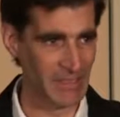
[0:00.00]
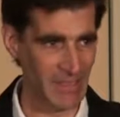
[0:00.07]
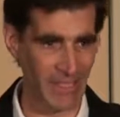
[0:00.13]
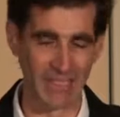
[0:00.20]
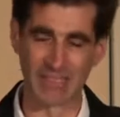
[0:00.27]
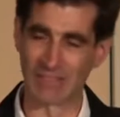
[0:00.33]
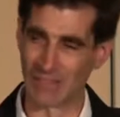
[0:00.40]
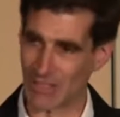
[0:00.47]

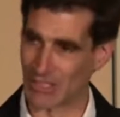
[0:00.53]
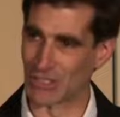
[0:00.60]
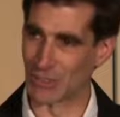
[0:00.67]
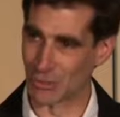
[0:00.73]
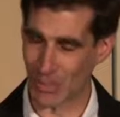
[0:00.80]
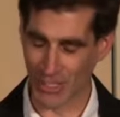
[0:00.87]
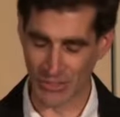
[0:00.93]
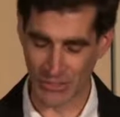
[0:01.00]
And this
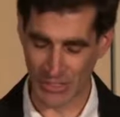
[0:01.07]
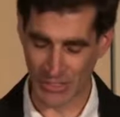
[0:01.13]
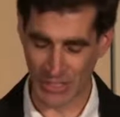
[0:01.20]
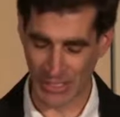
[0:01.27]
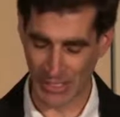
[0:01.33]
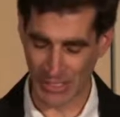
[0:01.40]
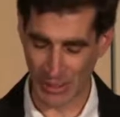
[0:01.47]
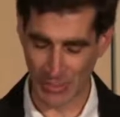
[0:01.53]
is what I was just
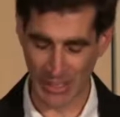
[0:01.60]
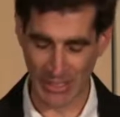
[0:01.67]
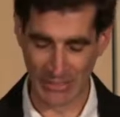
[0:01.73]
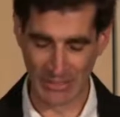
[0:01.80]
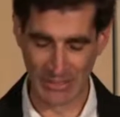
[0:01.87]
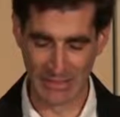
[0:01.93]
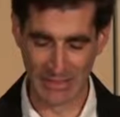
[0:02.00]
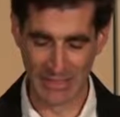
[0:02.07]
talking about.